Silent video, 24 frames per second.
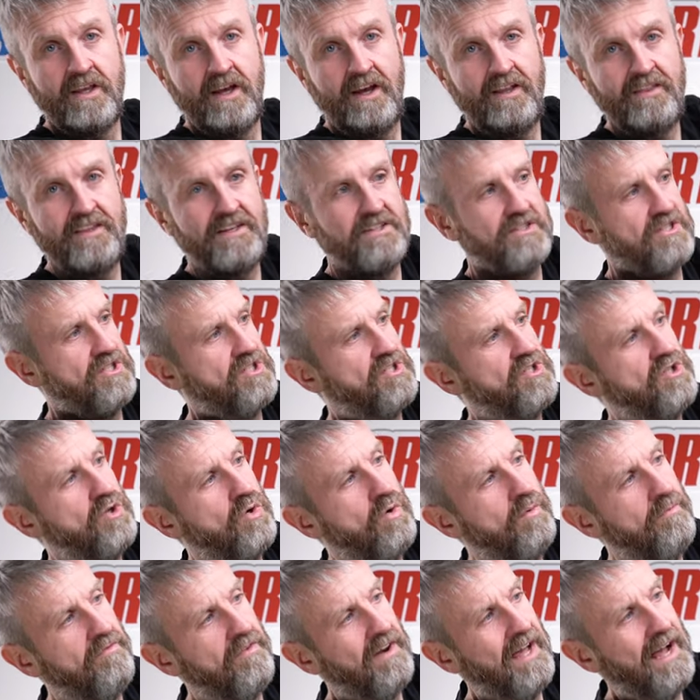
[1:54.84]
and there's a
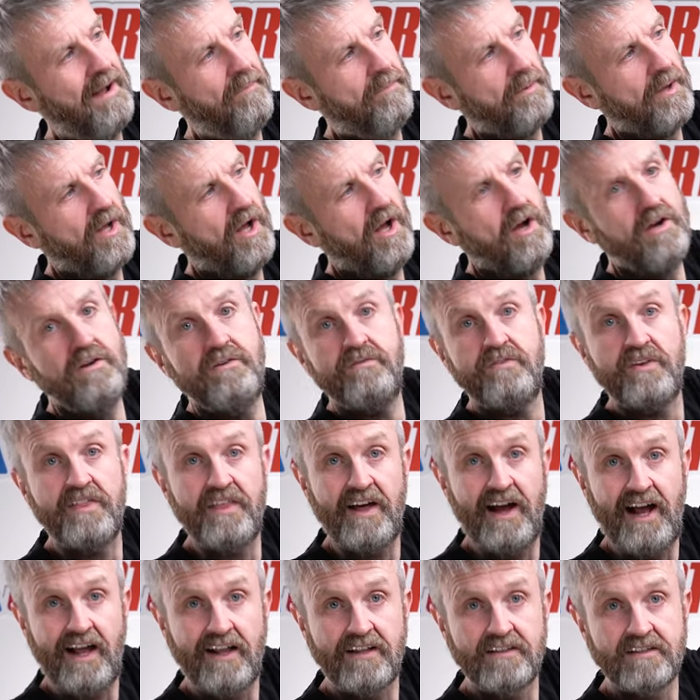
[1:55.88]
storm flap over
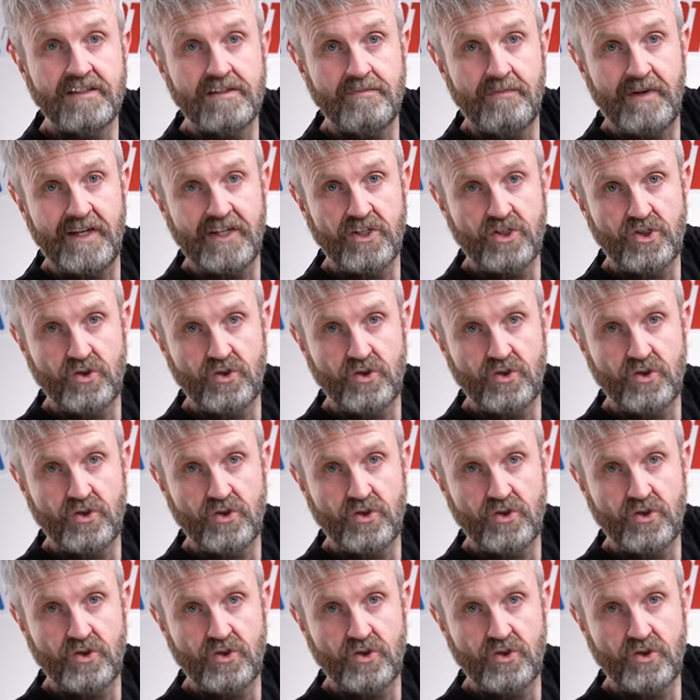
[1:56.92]
that to make